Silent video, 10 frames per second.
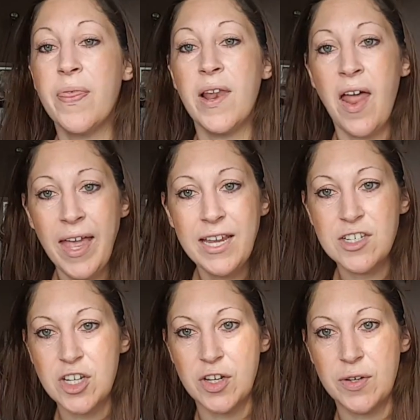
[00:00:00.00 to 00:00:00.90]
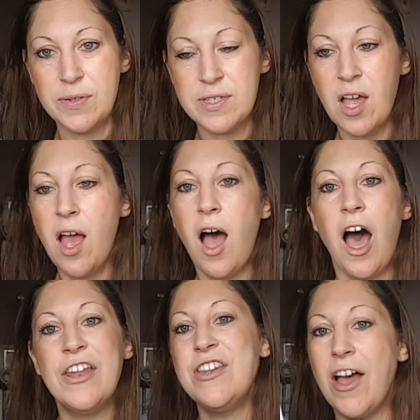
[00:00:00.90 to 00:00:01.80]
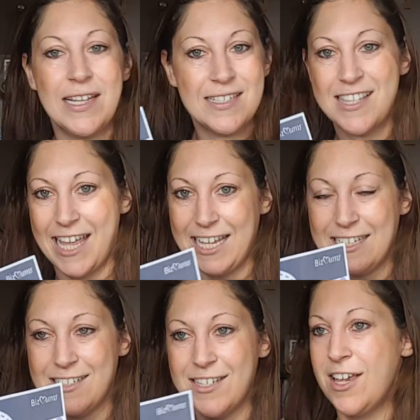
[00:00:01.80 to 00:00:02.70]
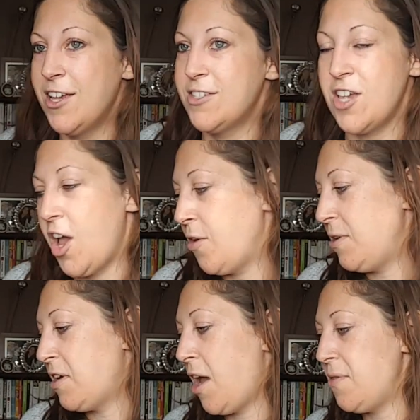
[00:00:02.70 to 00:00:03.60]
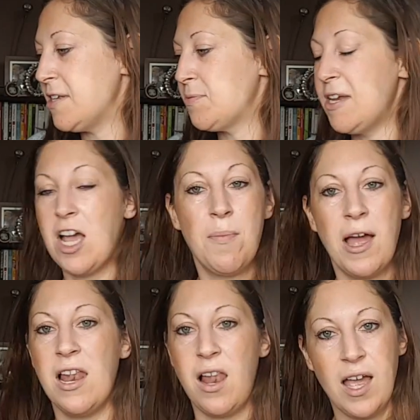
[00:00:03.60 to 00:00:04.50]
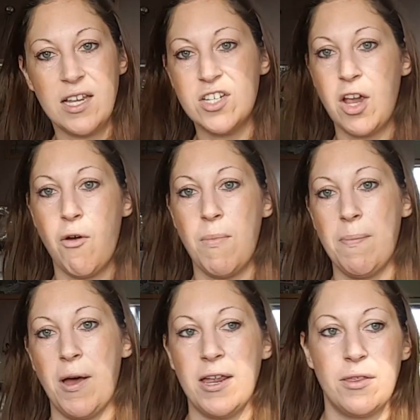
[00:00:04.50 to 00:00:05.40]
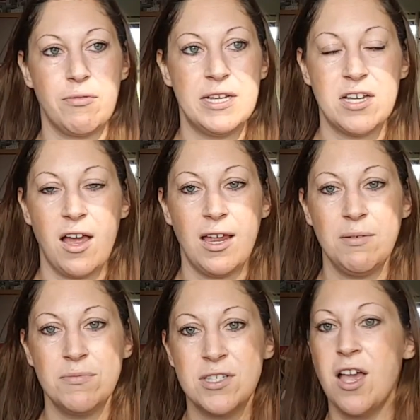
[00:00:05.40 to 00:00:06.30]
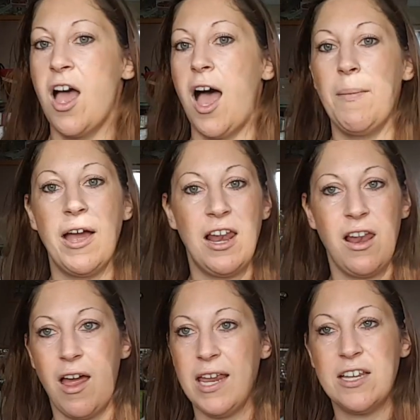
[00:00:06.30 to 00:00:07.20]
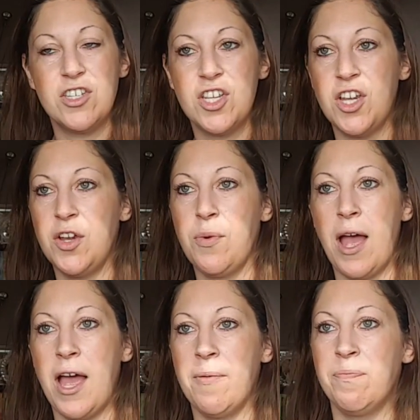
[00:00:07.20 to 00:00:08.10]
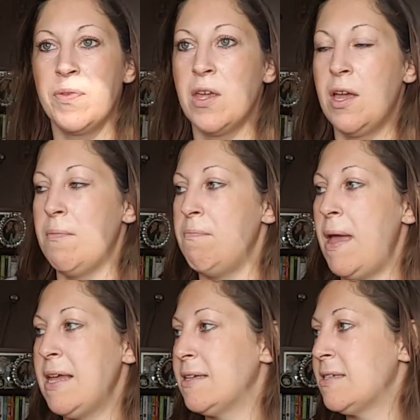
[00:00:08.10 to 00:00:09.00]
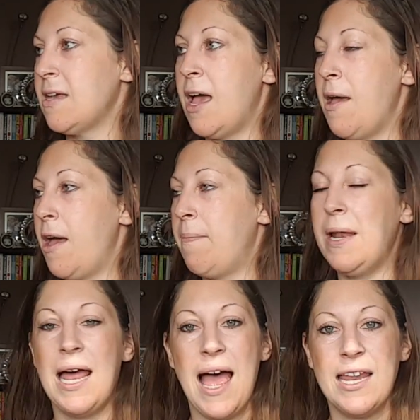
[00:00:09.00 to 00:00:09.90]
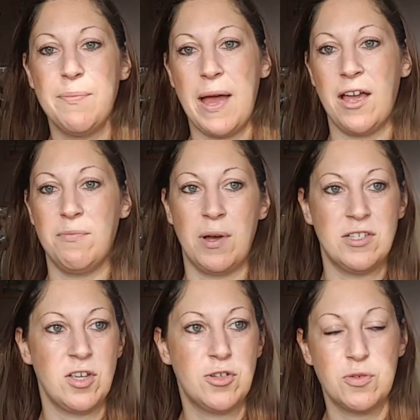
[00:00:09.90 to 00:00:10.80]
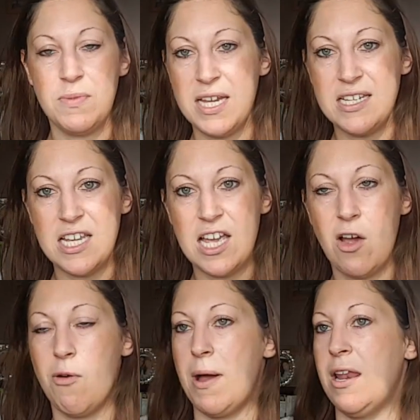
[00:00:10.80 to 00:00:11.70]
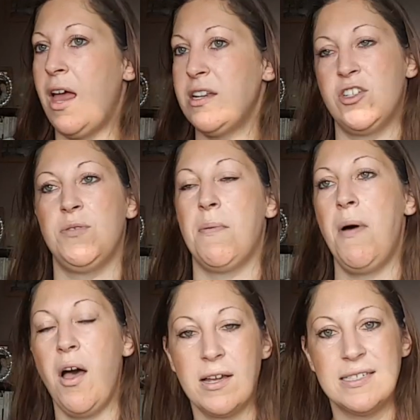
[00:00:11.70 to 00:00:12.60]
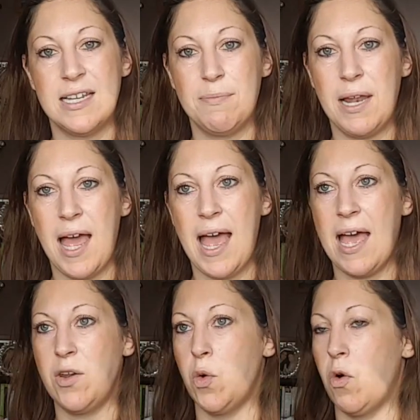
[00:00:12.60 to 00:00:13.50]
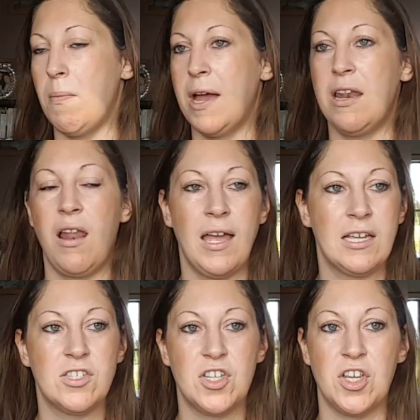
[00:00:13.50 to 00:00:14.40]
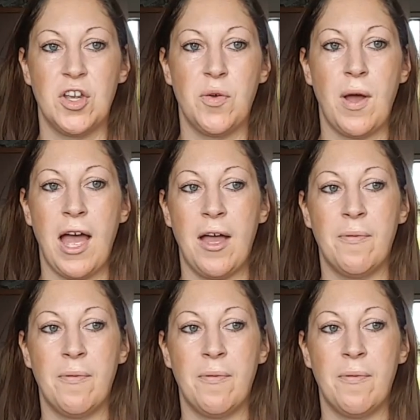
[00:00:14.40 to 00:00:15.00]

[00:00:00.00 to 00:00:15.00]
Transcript: The like tos are nice things. So, you know, this week I might like to go on my bike 3 times. I might like to make a plan about my social media, or I might like to do my marketing plan, or I might like to